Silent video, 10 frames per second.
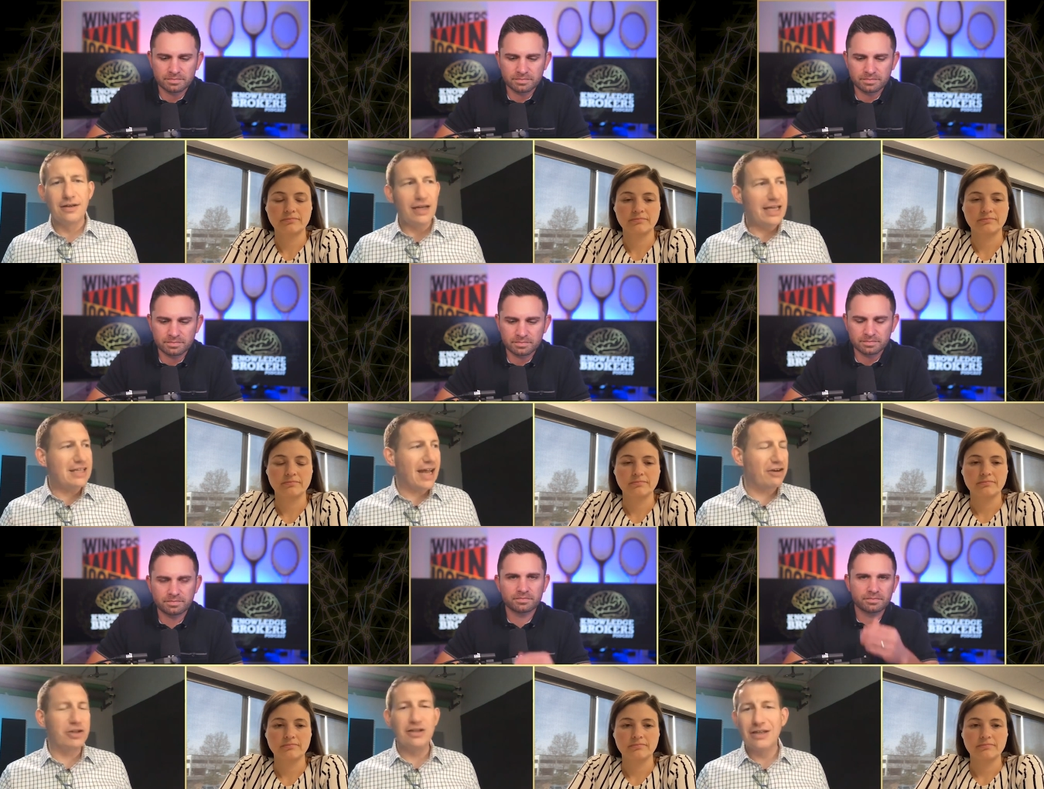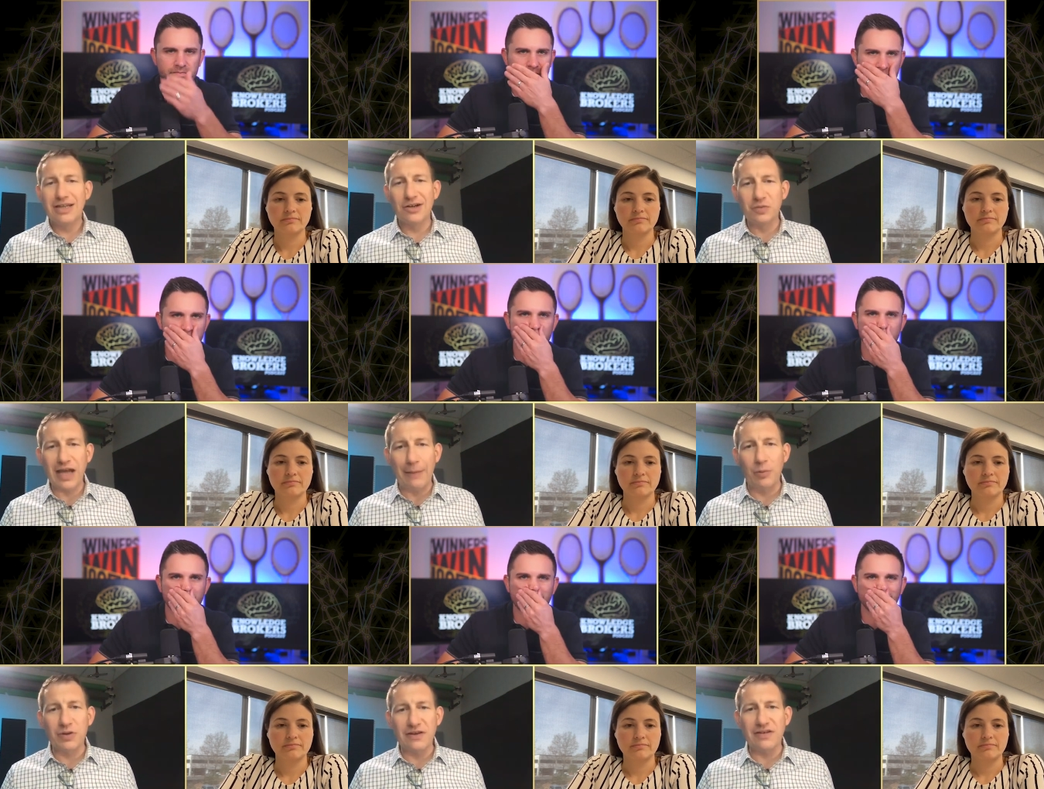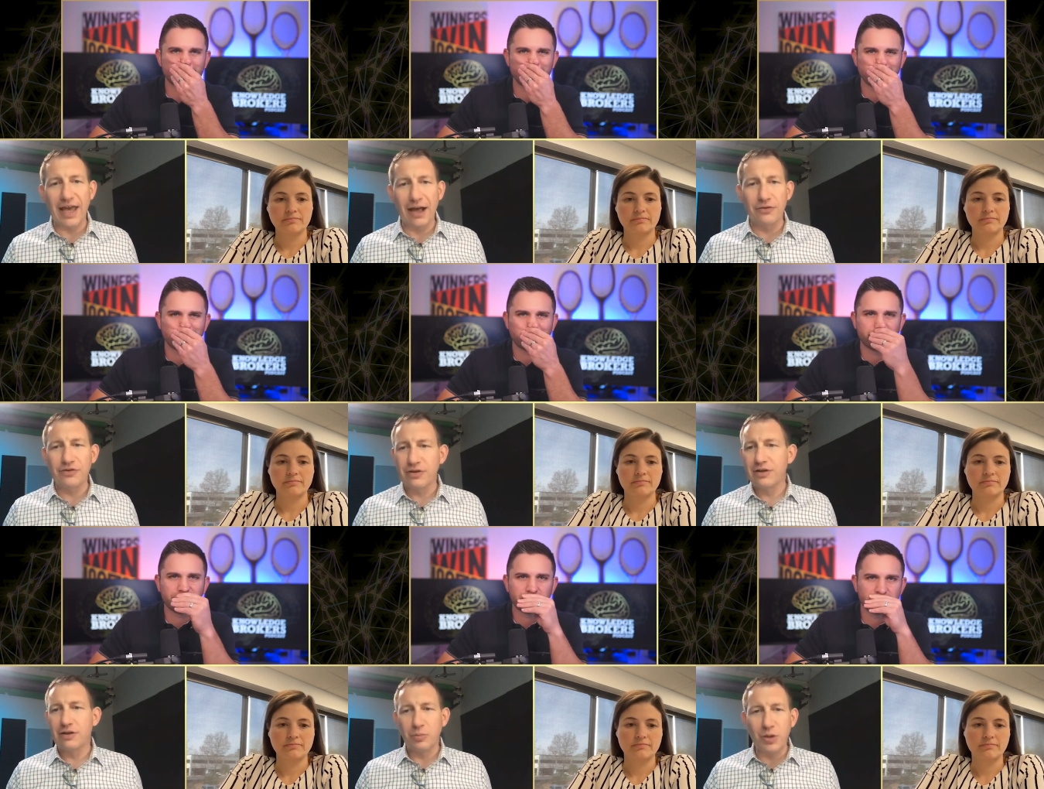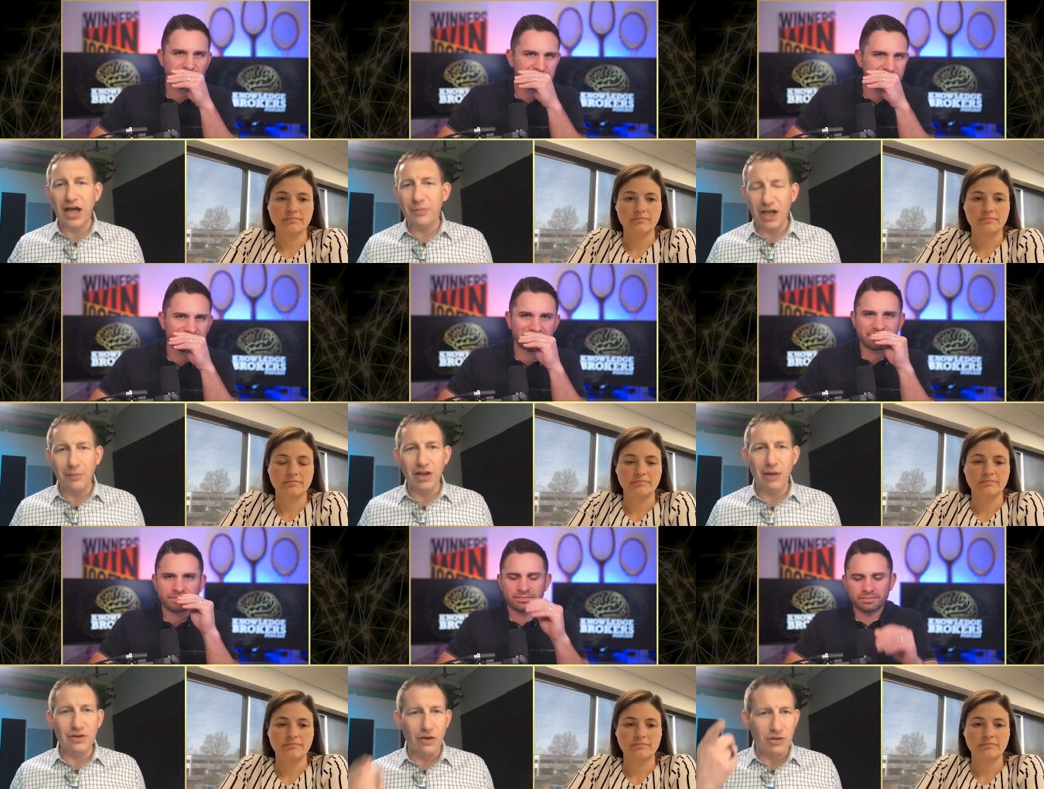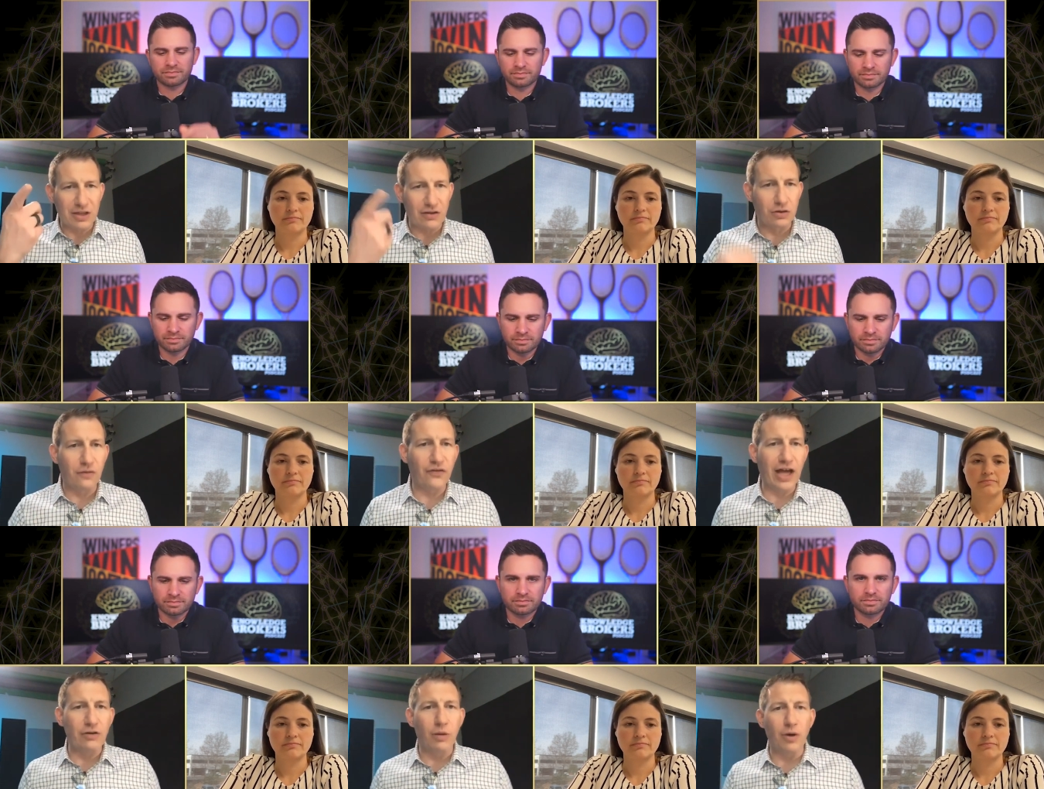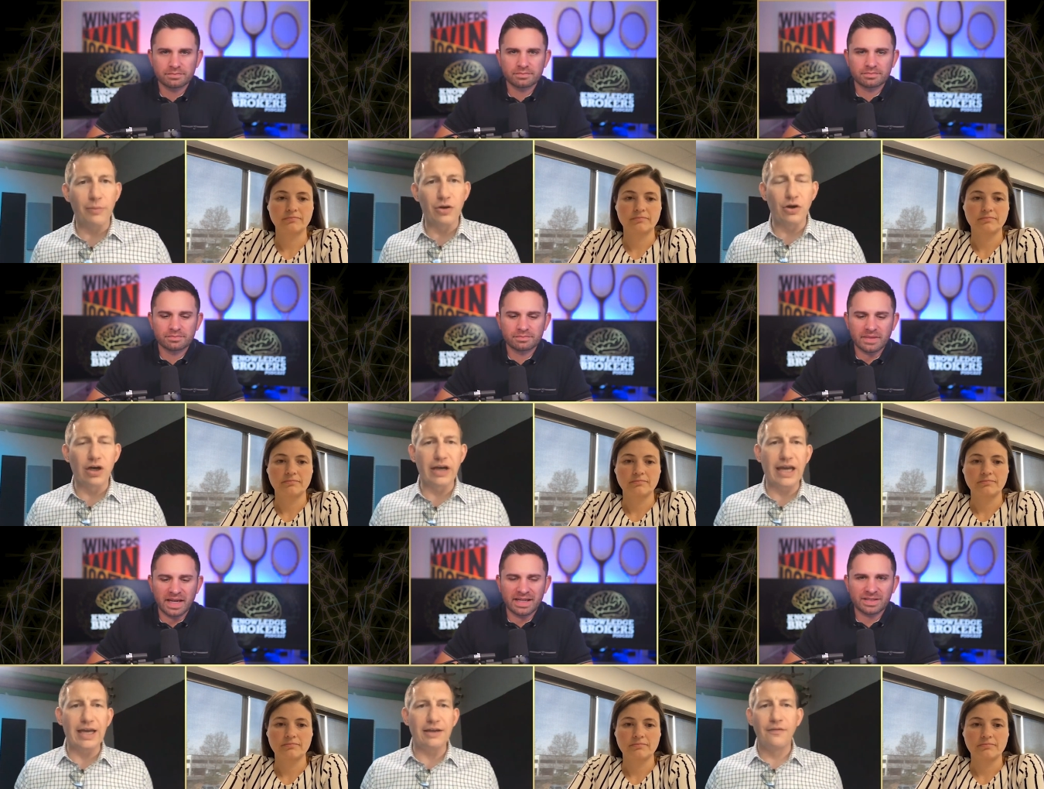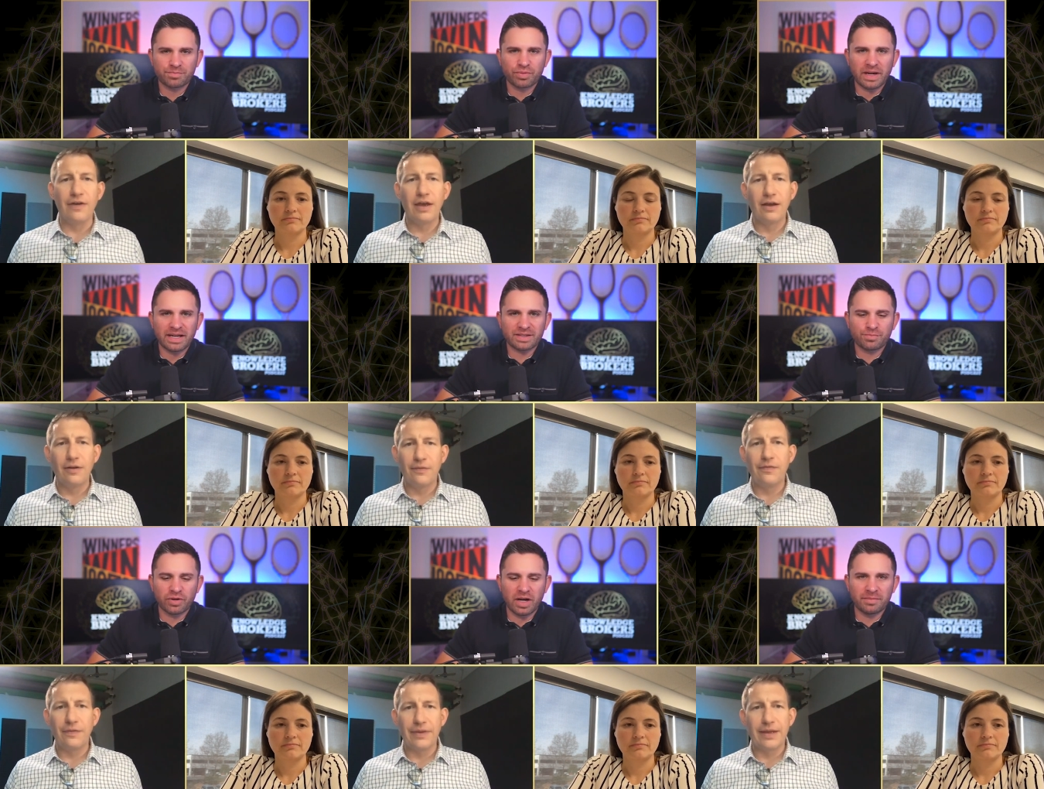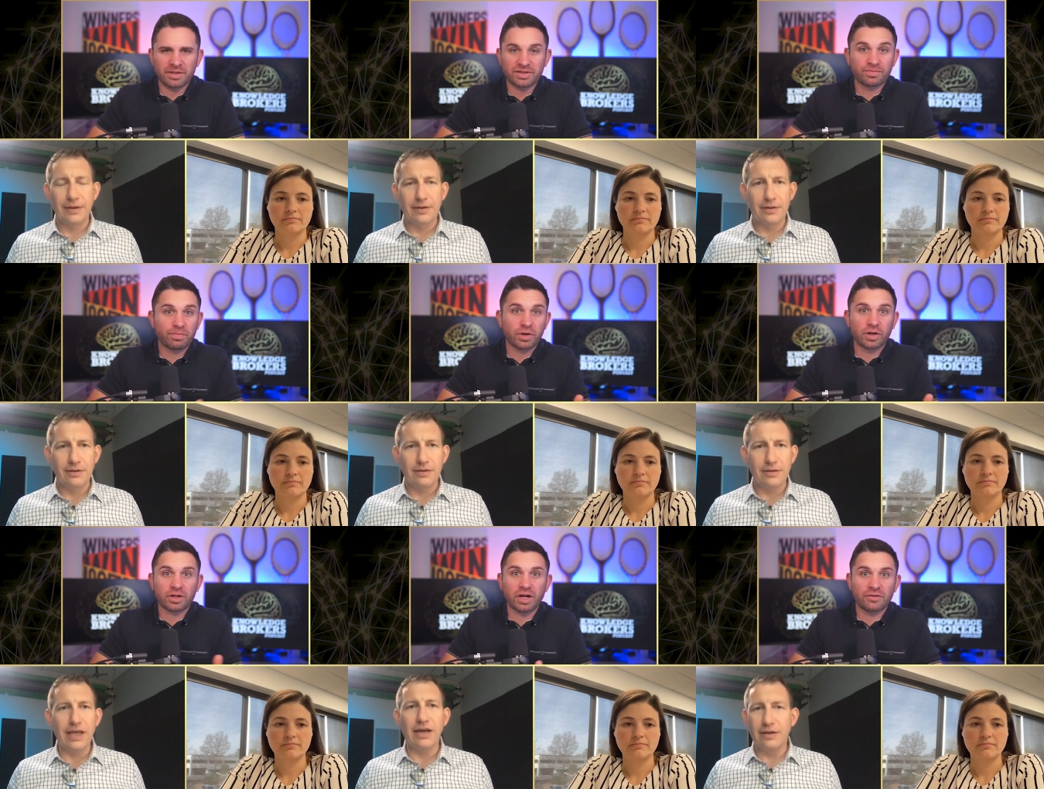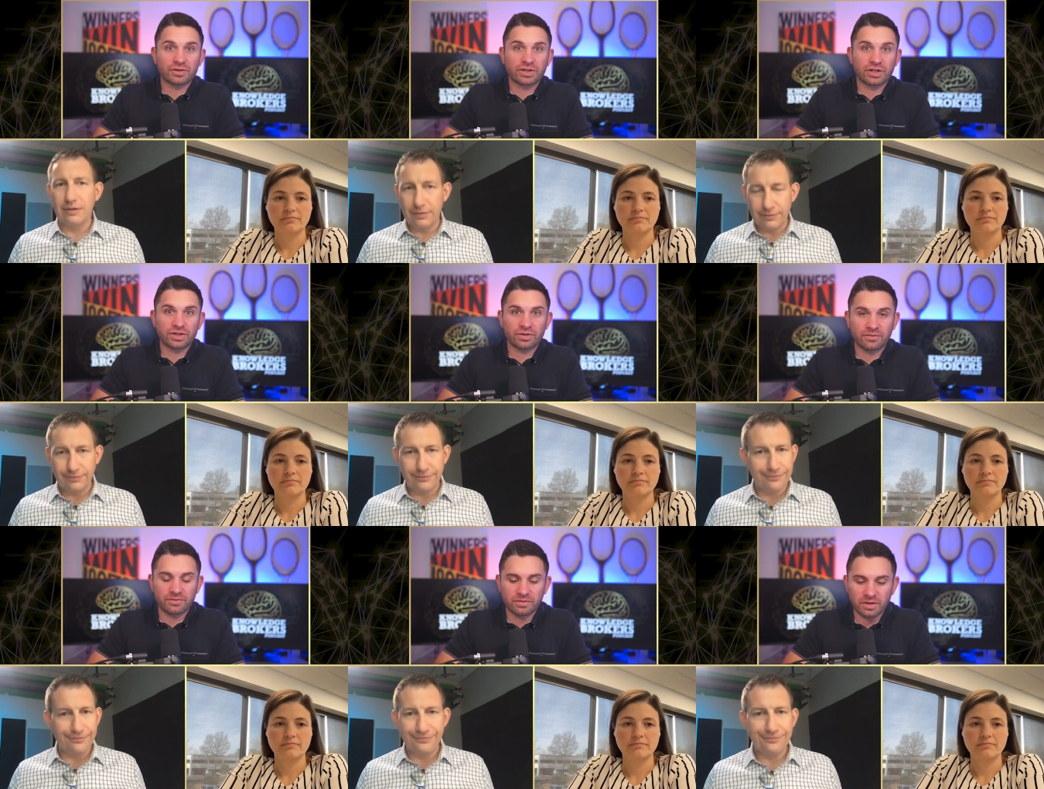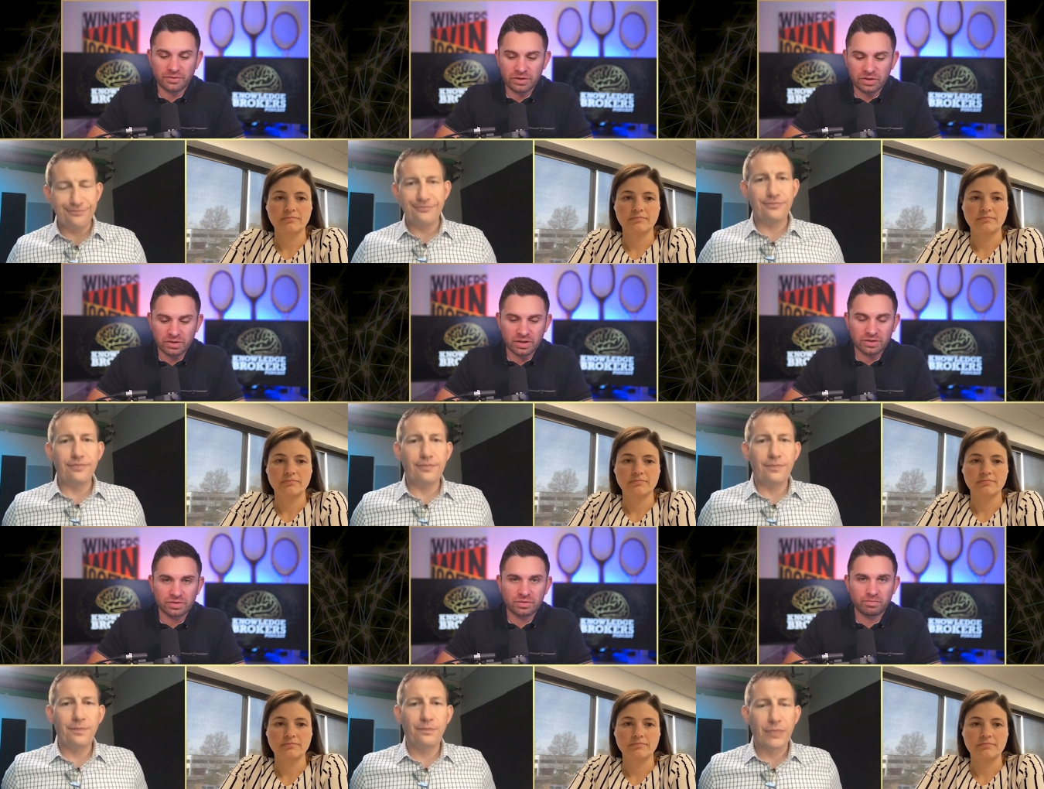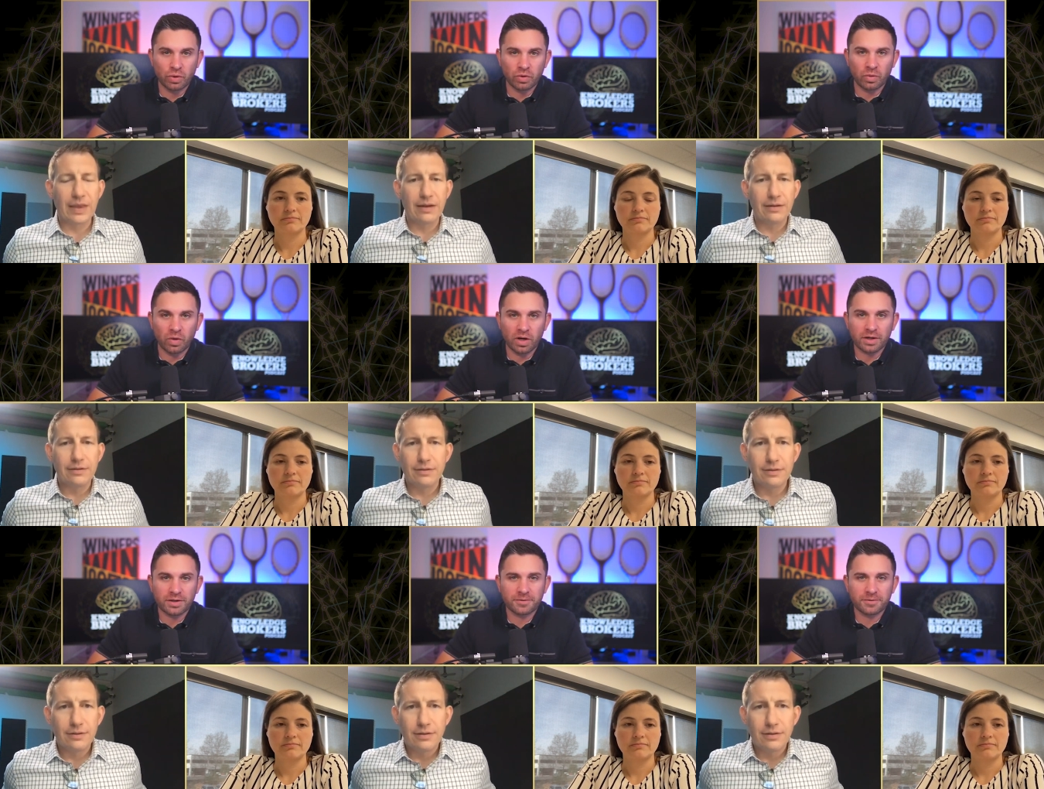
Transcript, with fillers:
Speaker 1: hey Karen, here's what happened with this house. Blah blah blah. We talked about this on the follow up webinar, and
Speaker 2: as as promised per yeah. our conversation of of the little poodle walk.